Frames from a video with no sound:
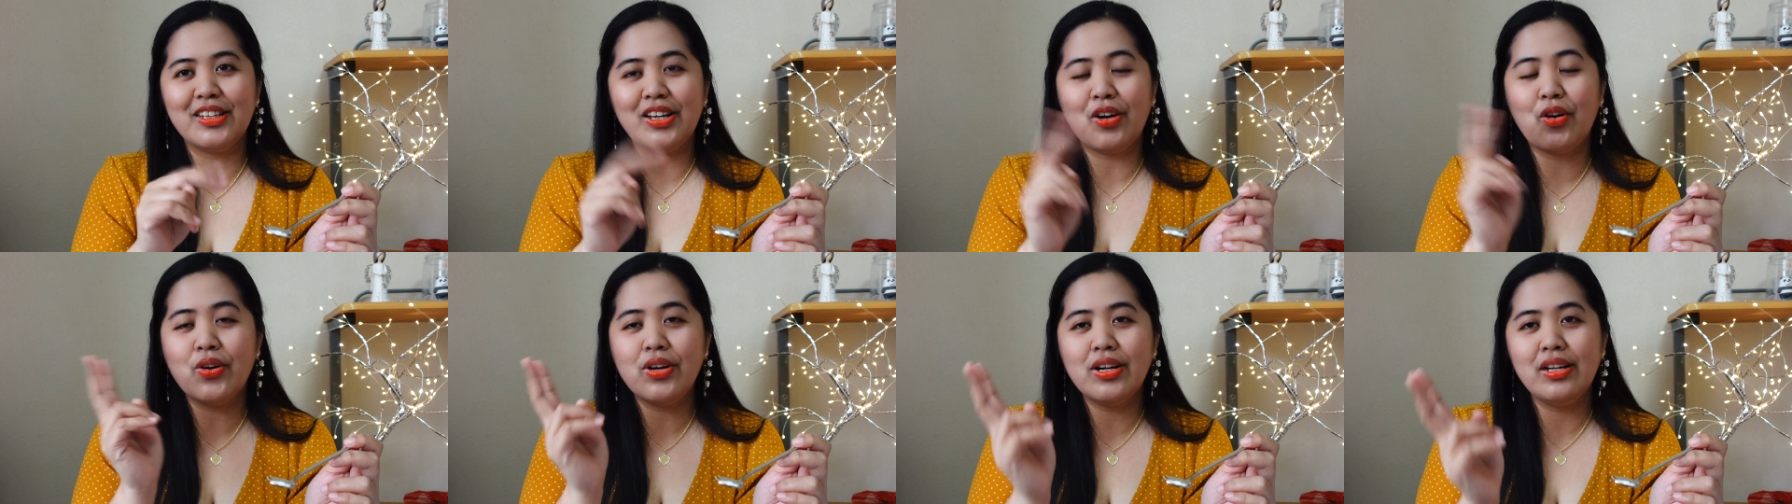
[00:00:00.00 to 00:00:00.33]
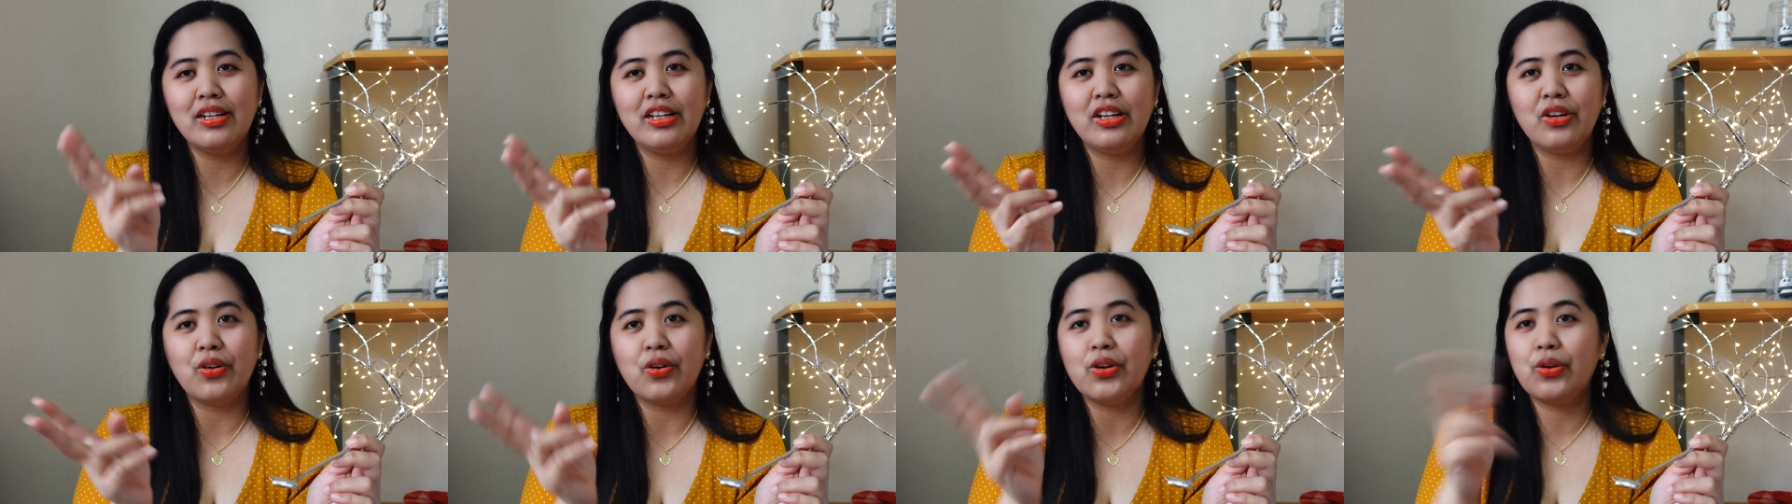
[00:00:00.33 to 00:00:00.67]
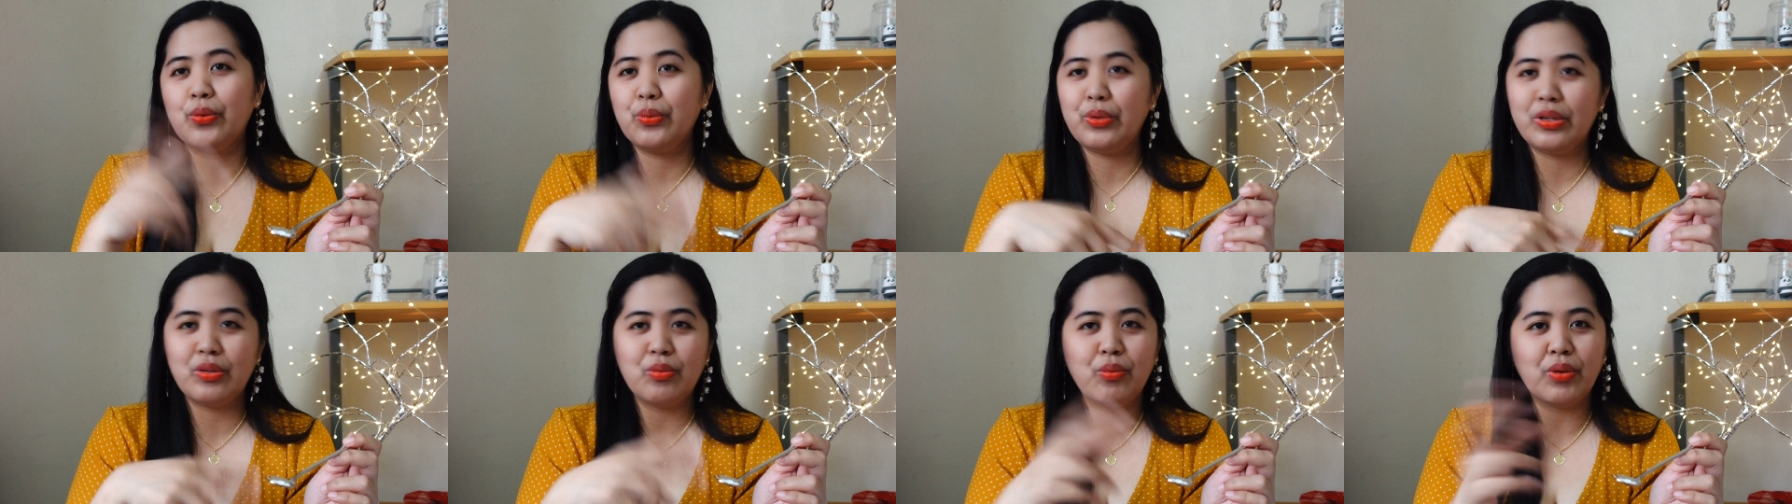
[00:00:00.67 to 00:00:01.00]
orally or
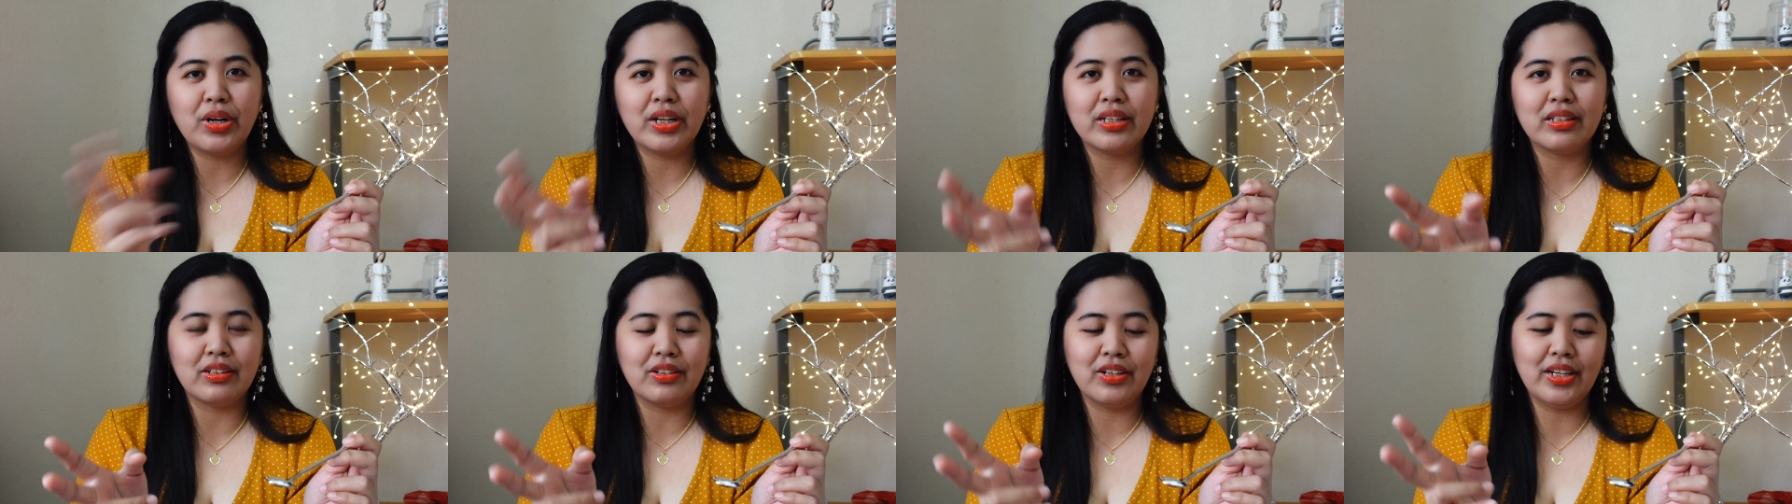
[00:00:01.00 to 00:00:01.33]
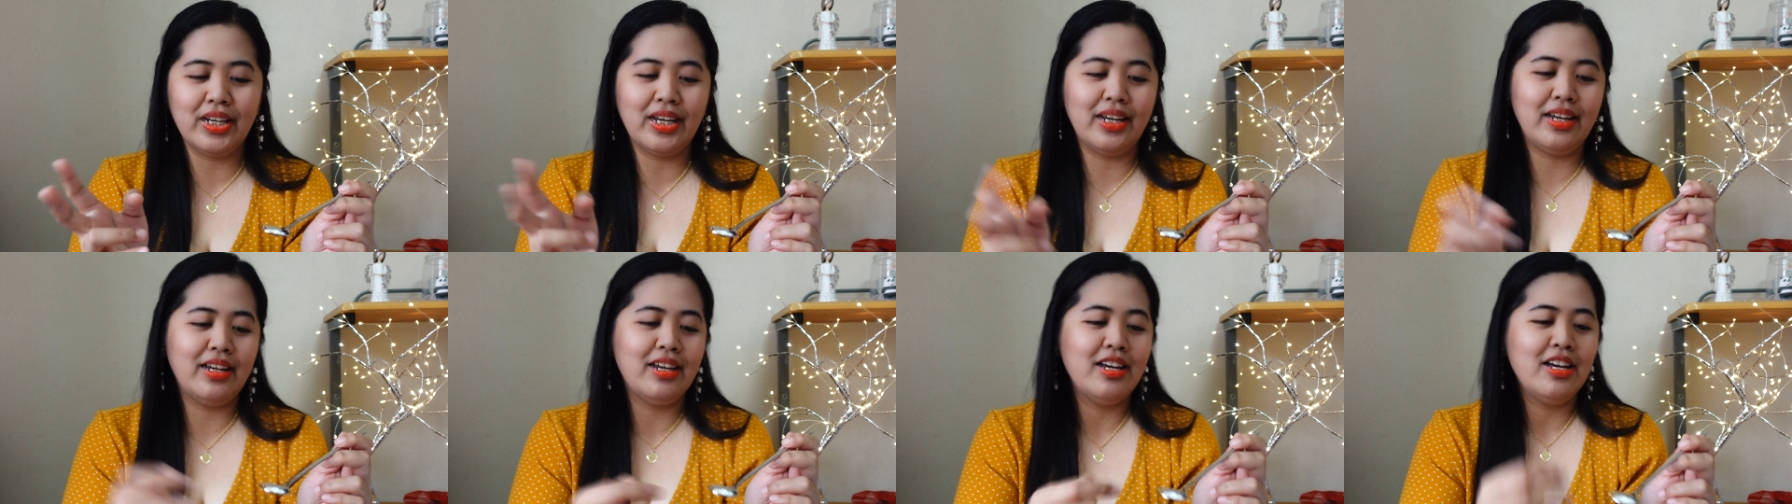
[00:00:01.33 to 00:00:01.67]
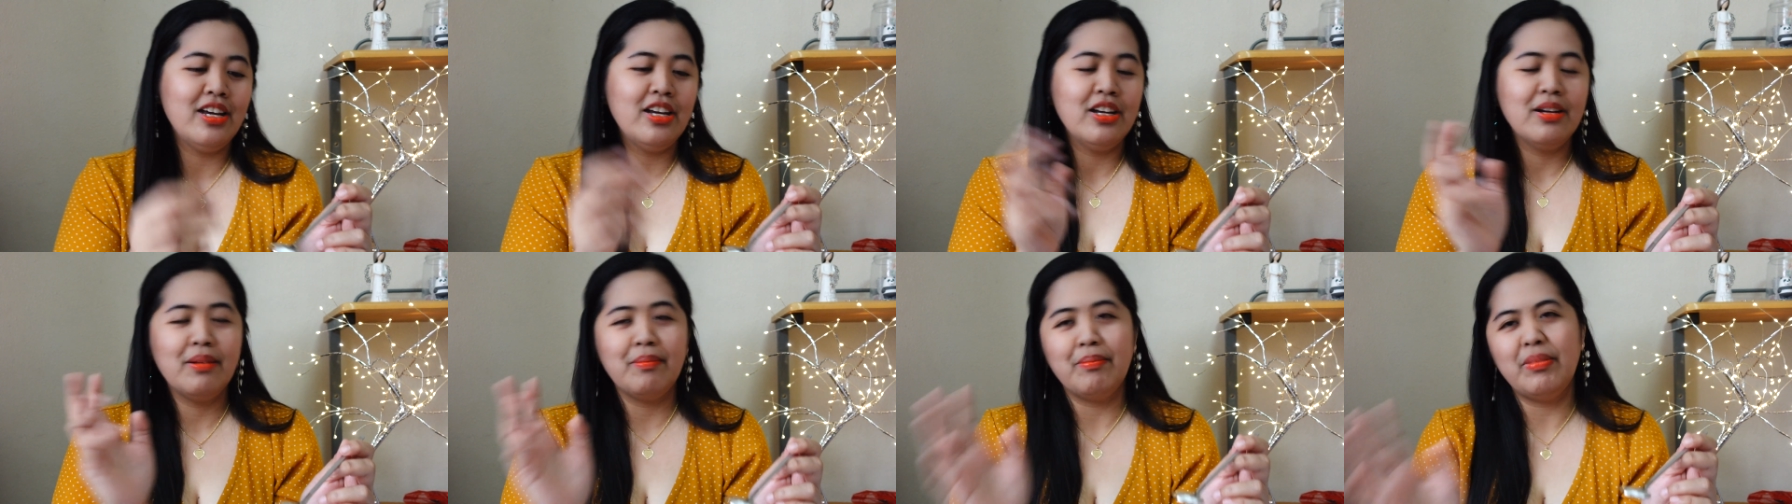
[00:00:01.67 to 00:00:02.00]
with water, okay?
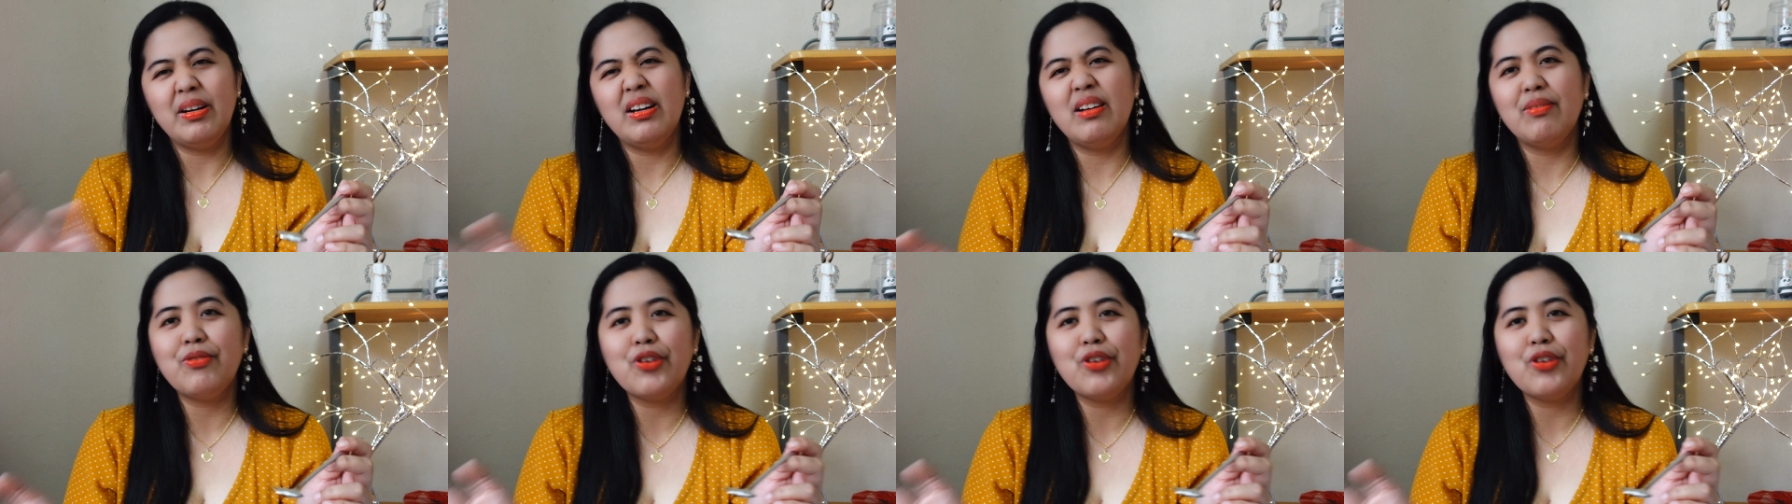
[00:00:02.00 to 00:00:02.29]
But